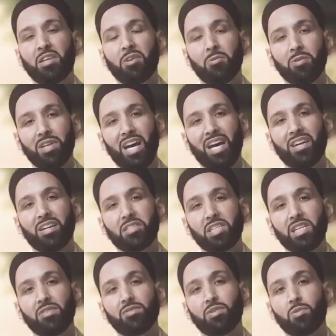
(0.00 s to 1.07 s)
You will not
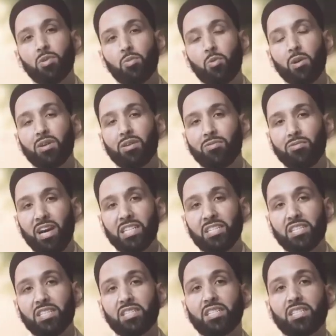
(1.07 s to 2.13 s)
achieve the reward of
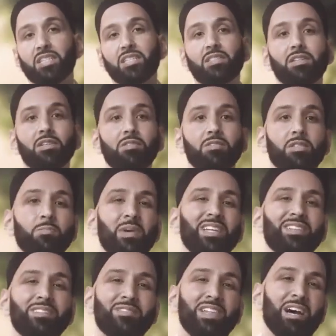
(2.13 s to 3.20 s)
righteousness until you
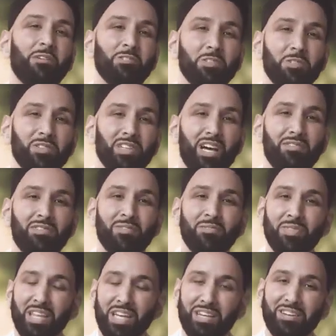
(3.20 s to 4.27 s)
spend of that which you love.
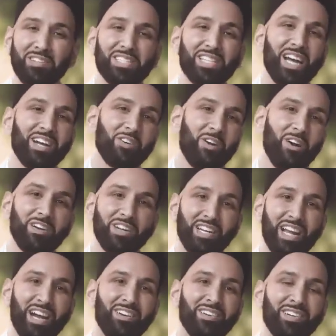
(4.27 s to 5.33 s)
Here is that
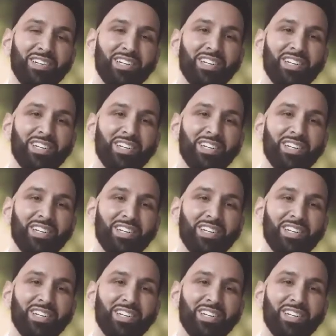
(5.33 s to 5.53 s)
garden now.